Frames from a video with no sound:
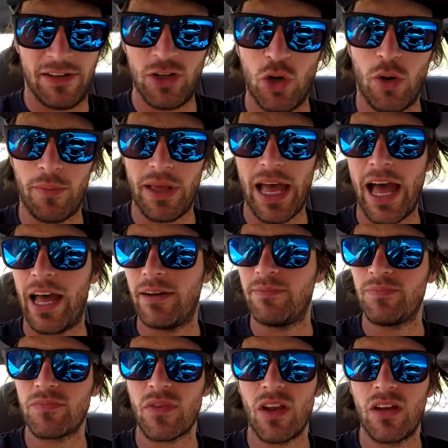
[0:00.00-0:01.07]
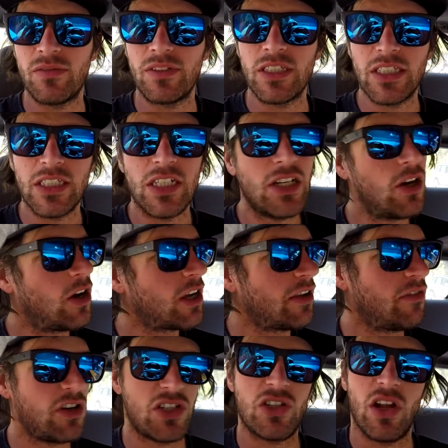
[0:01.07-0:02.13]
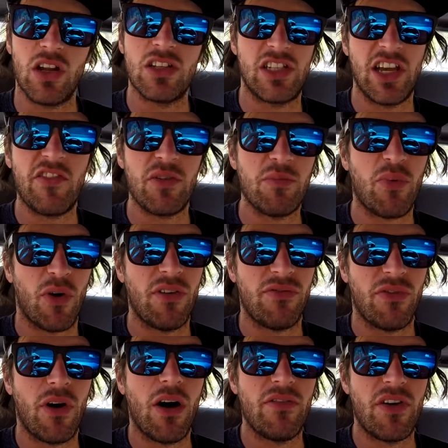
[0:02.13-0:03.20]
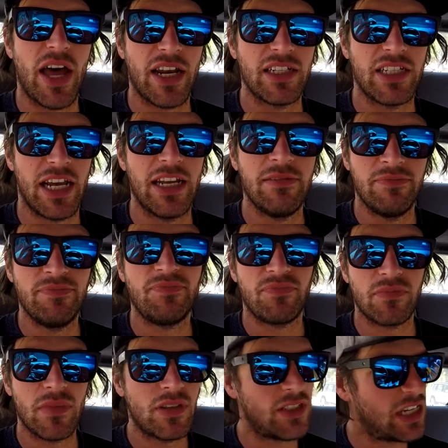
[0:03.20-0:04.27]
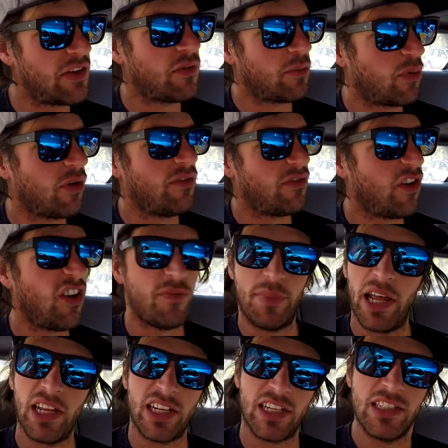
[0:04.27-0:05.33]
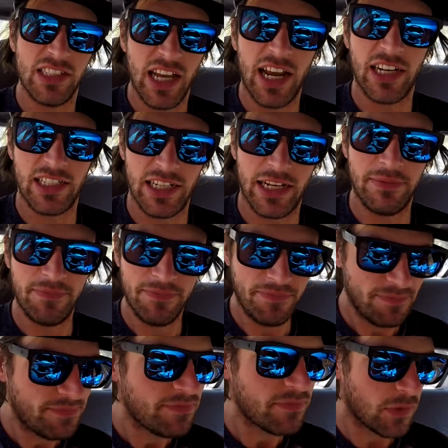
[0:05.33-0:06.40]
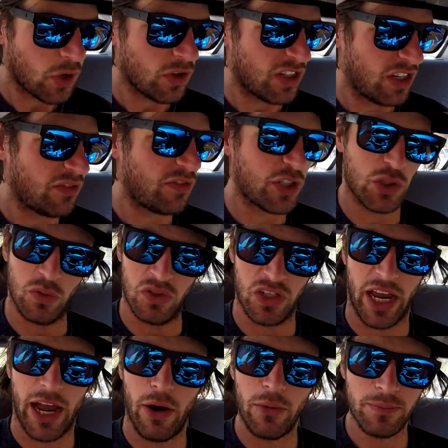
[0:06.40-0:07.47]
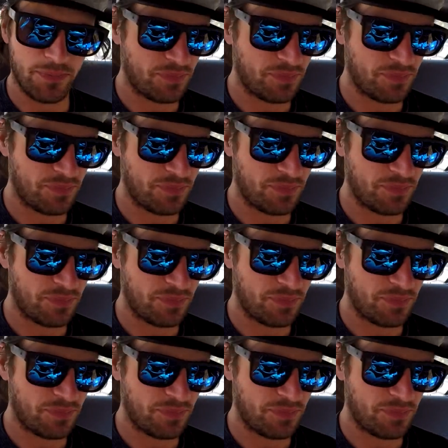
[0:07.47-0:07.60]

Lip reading: Not bad. Give it a solid 7.5 out of 10. 7.5 Pelicans out of 10 on the official scale.